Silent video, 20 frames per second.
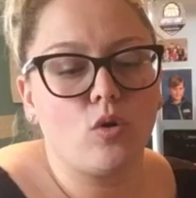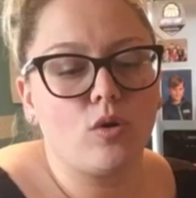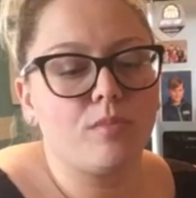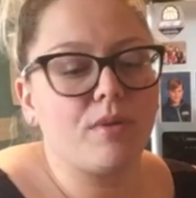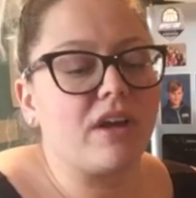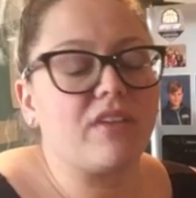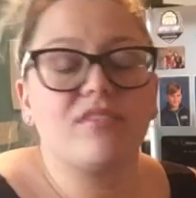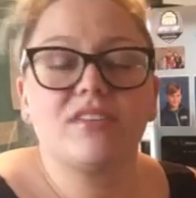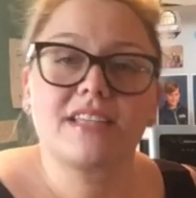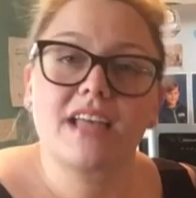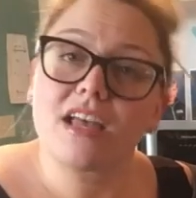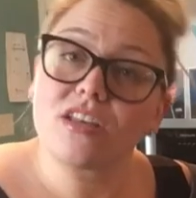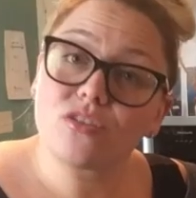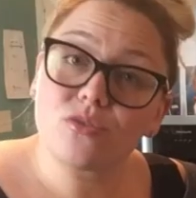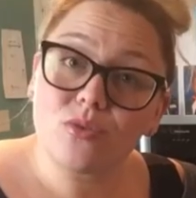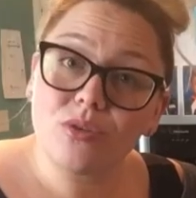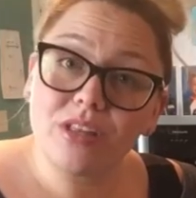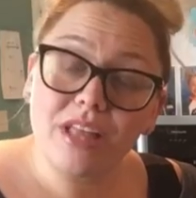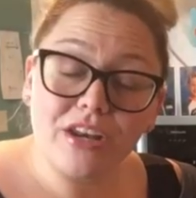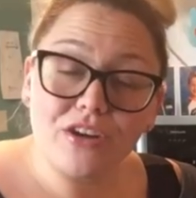or breakfast
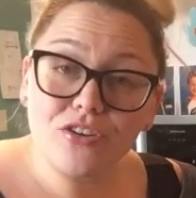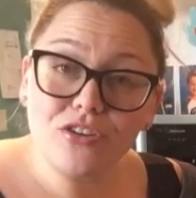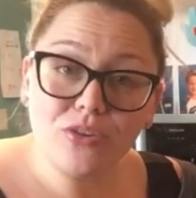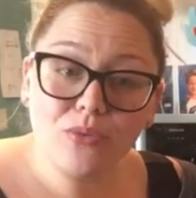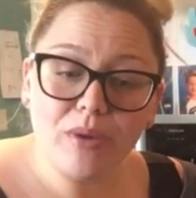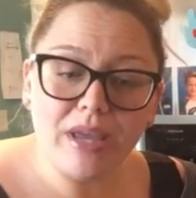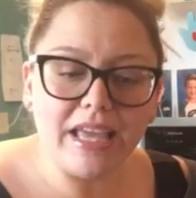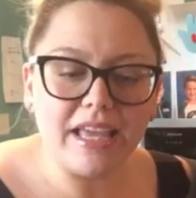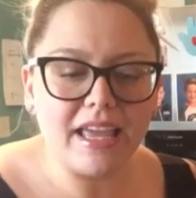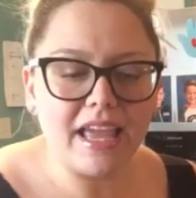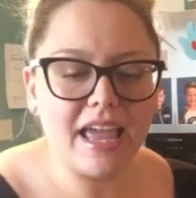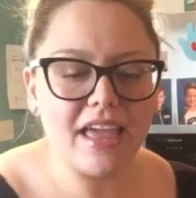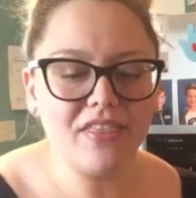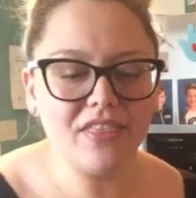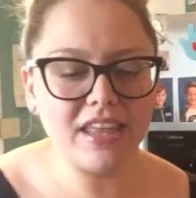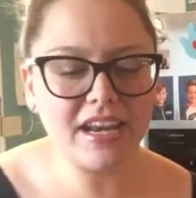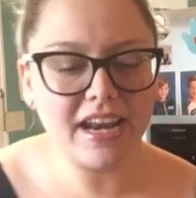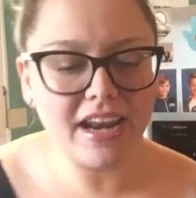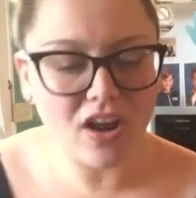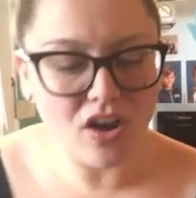casserole later in the week.
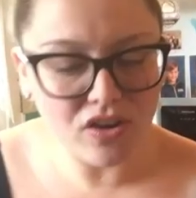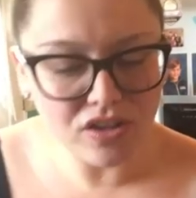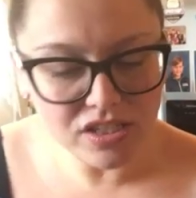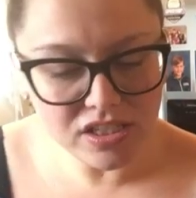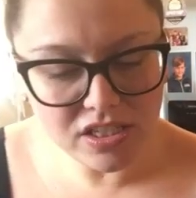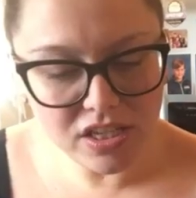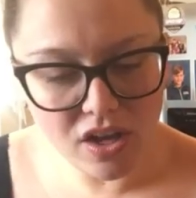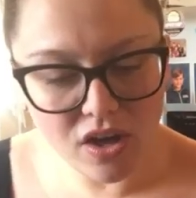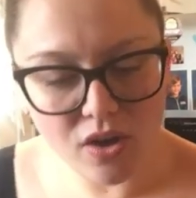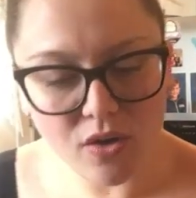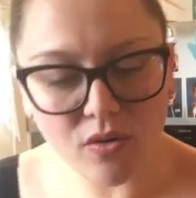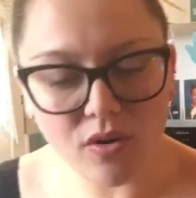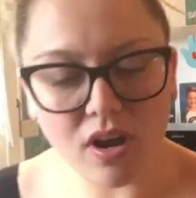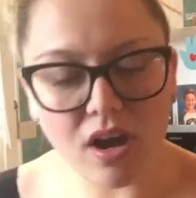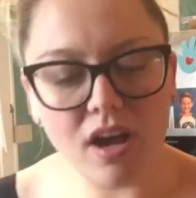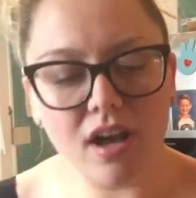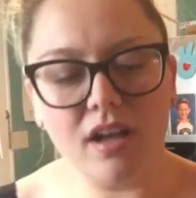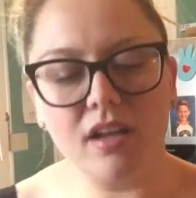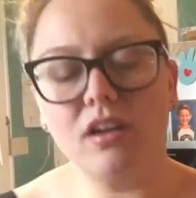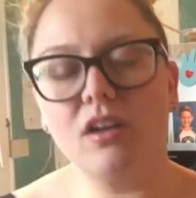And then I also
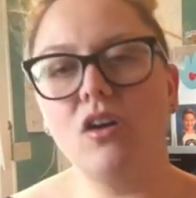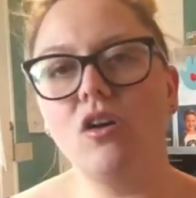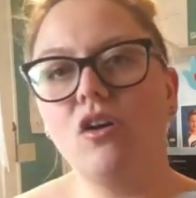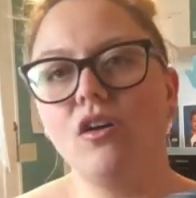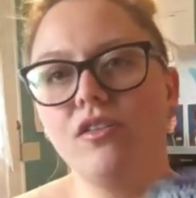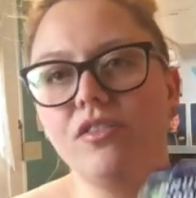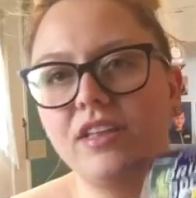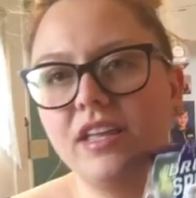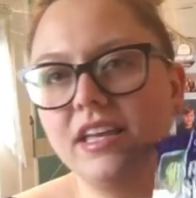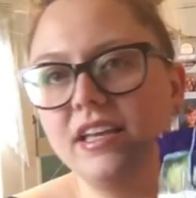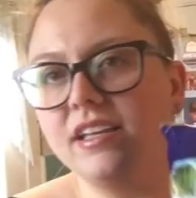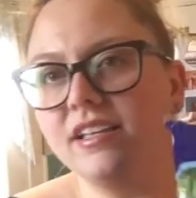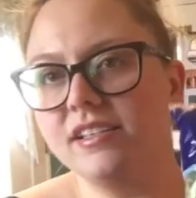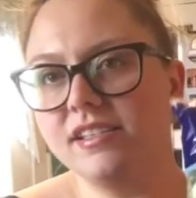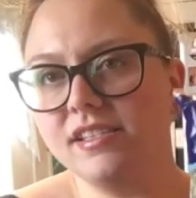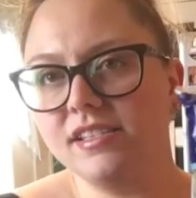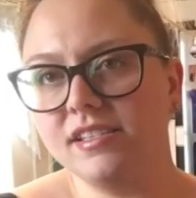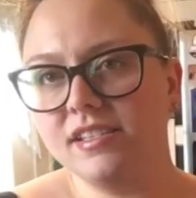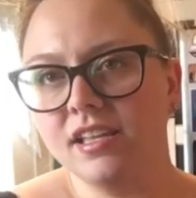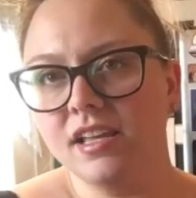got all
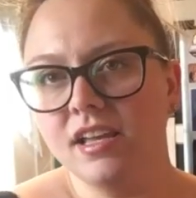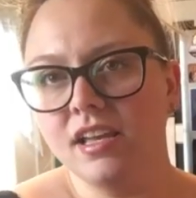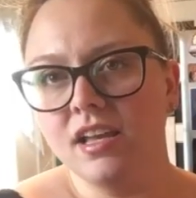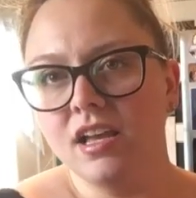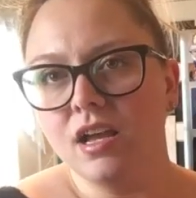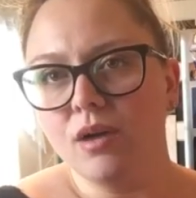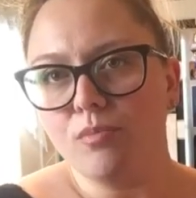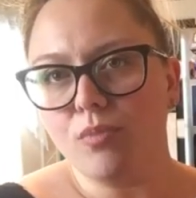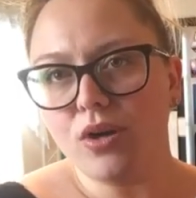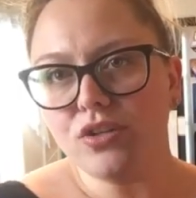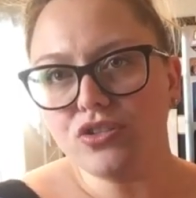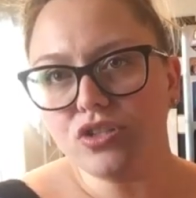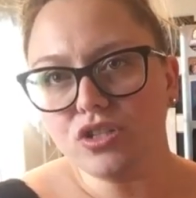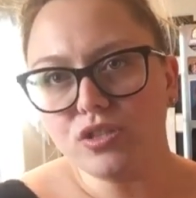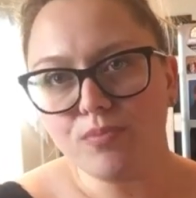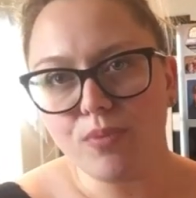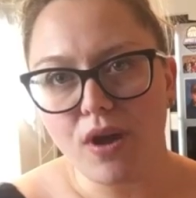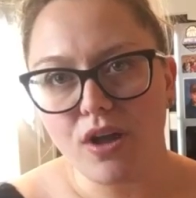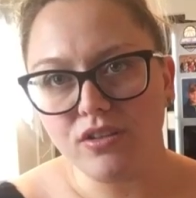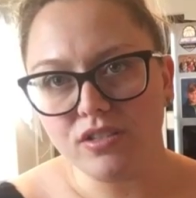these Brussels
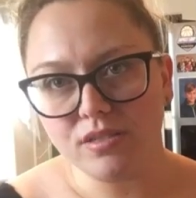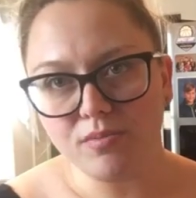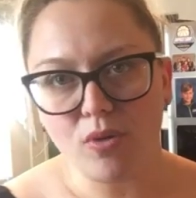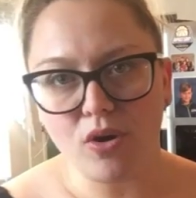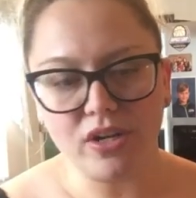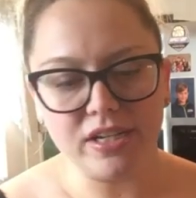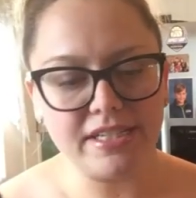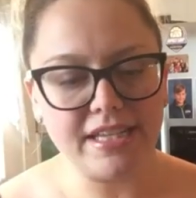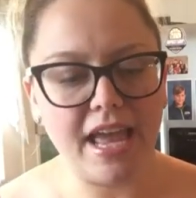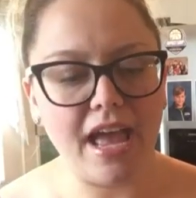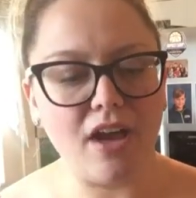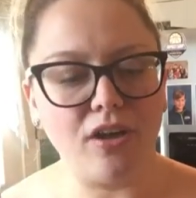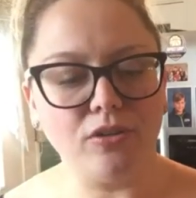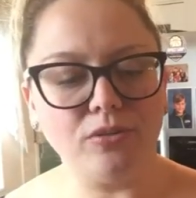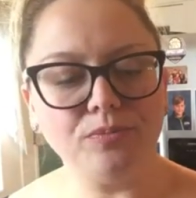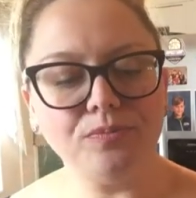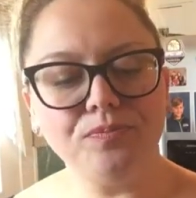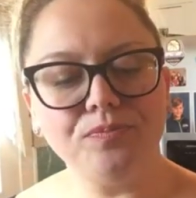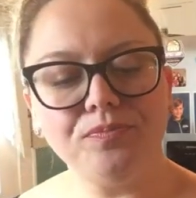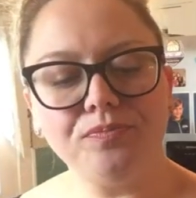sprouts marked
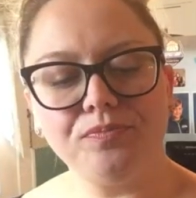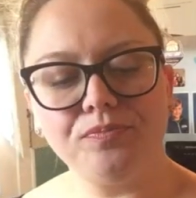down.